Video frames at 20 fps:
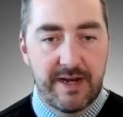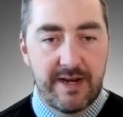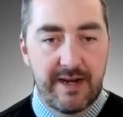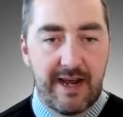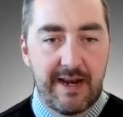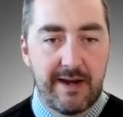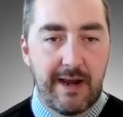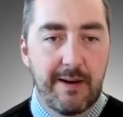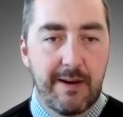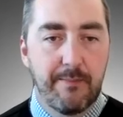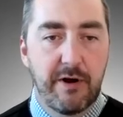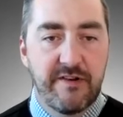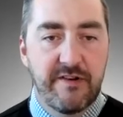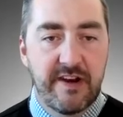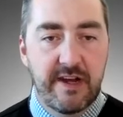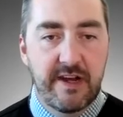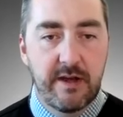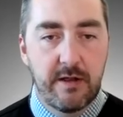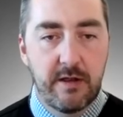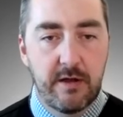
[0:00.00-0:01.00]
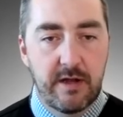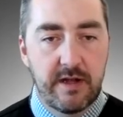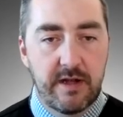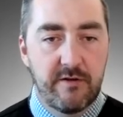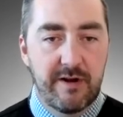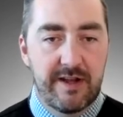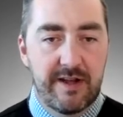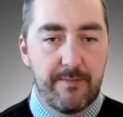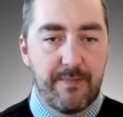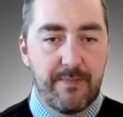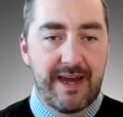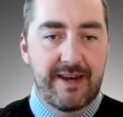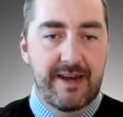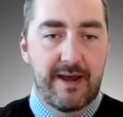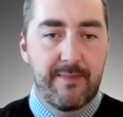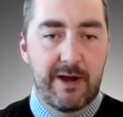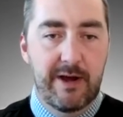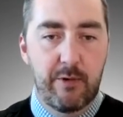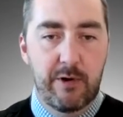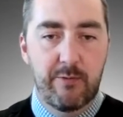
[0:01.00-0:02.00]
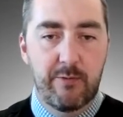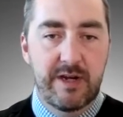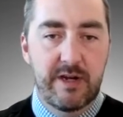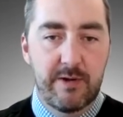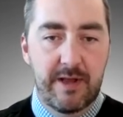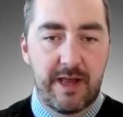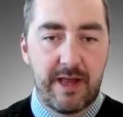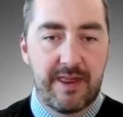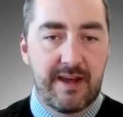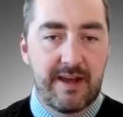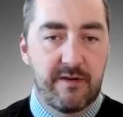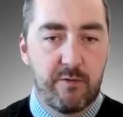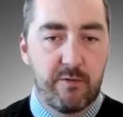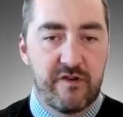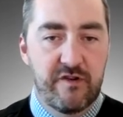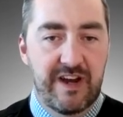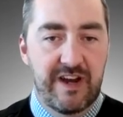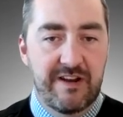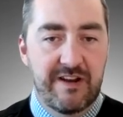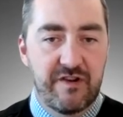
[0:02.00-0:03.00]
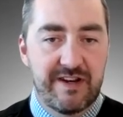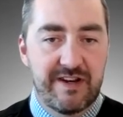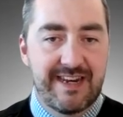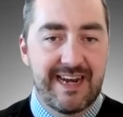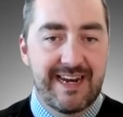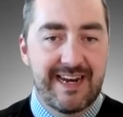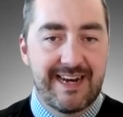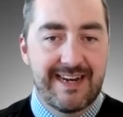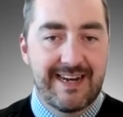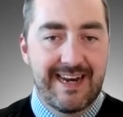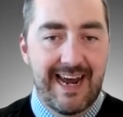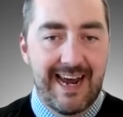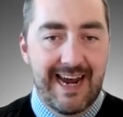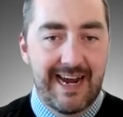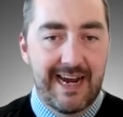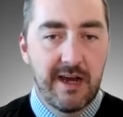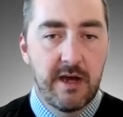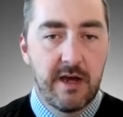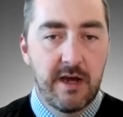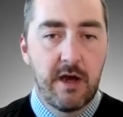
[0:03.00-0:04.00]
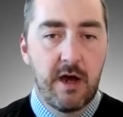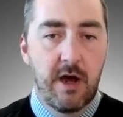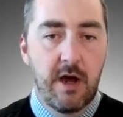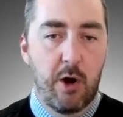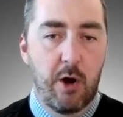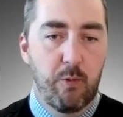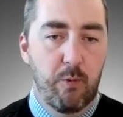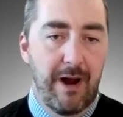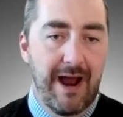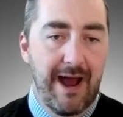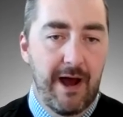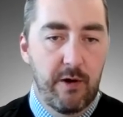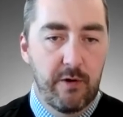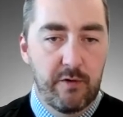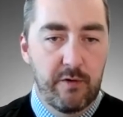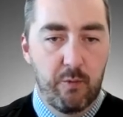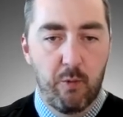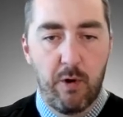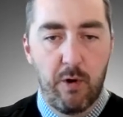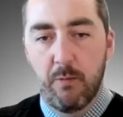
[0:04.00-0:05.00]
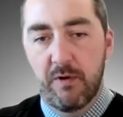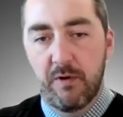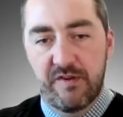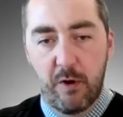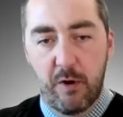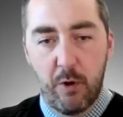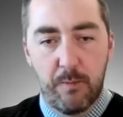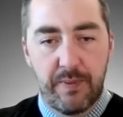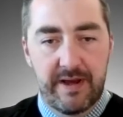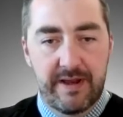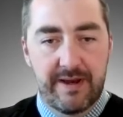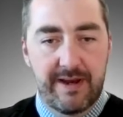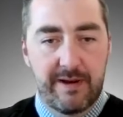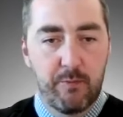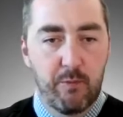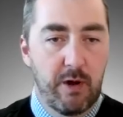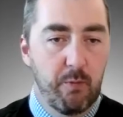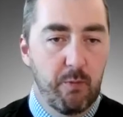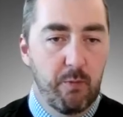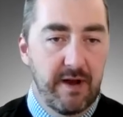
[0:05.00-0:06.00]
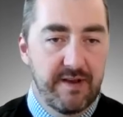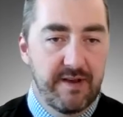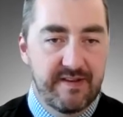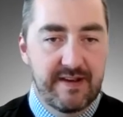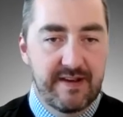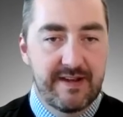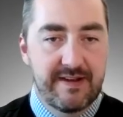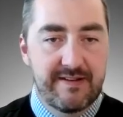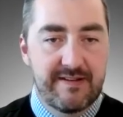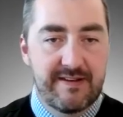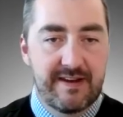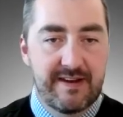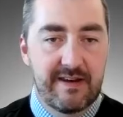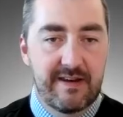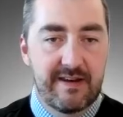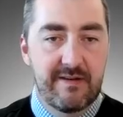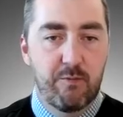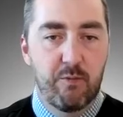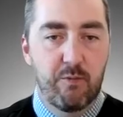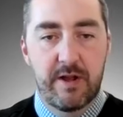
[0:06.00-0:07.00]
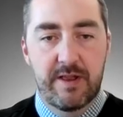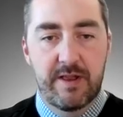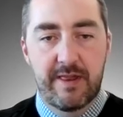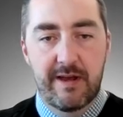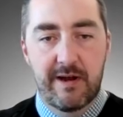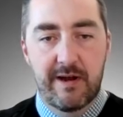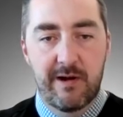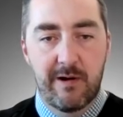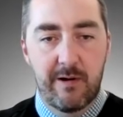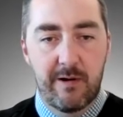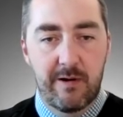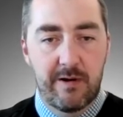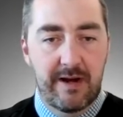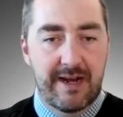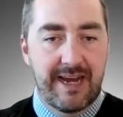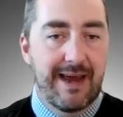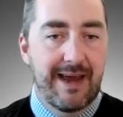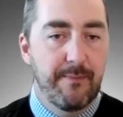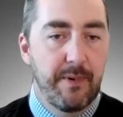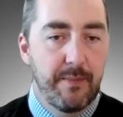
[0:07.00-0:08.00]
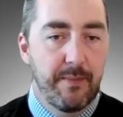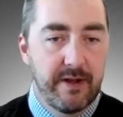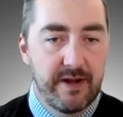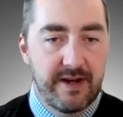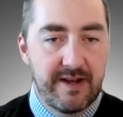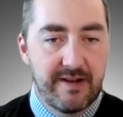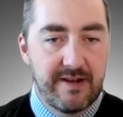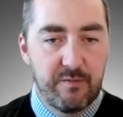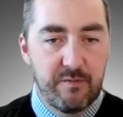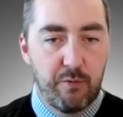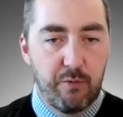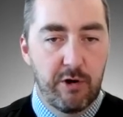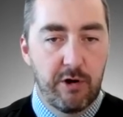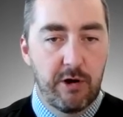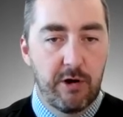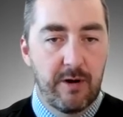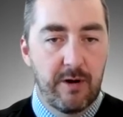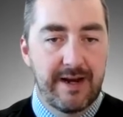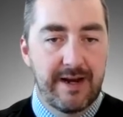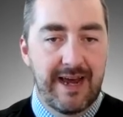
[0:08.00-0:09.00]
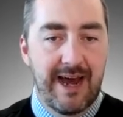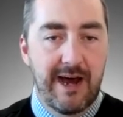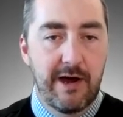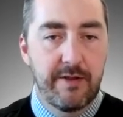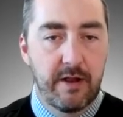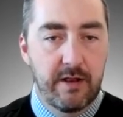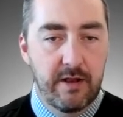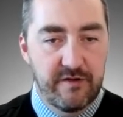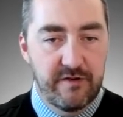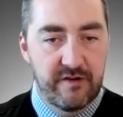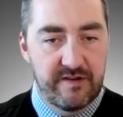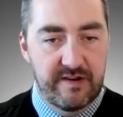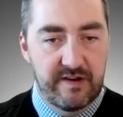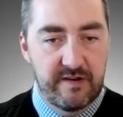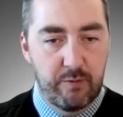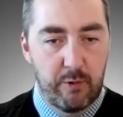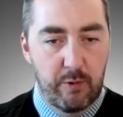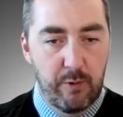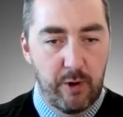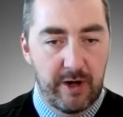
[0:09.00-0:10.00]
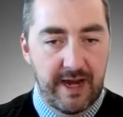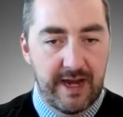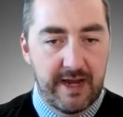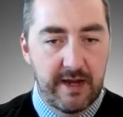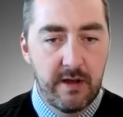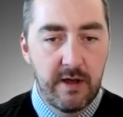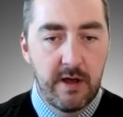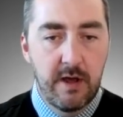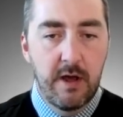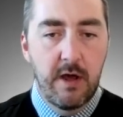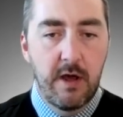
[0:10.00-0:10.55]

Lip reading: And particularly during the pandemic, when we knew that things were changing day to day around what was open and what wasn't and what their capabilities were and how the logistics were working.